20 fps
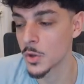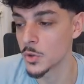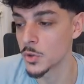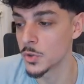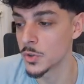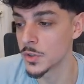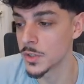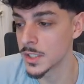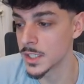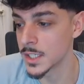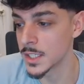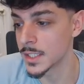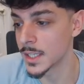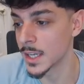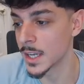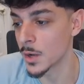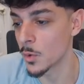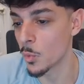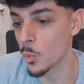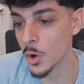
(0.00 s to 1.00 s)
you need
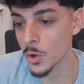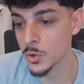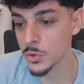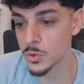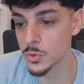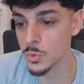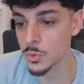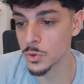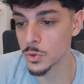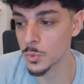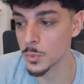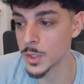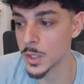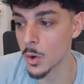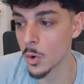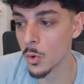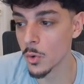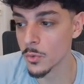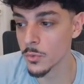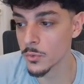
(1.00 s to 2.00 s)
a 1, 2, 3,
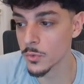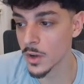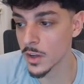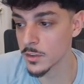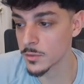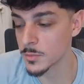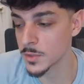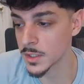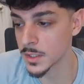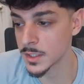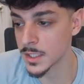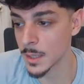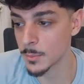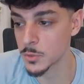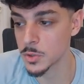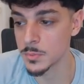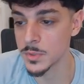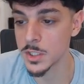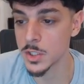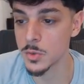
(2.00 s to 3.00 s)
or 5-minute gap
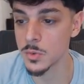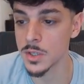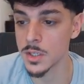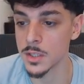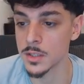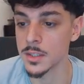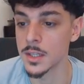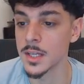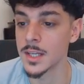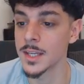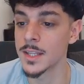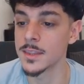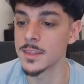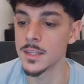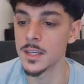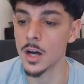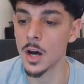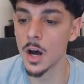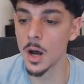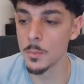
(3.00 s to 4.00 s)
to be created in the
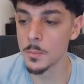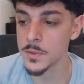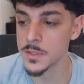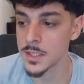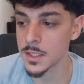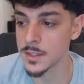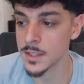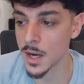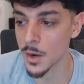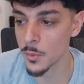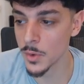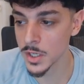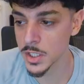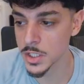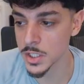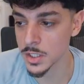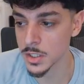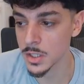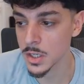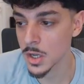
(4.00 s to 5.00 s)
opposite
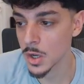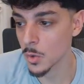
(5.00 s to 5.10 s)
direction,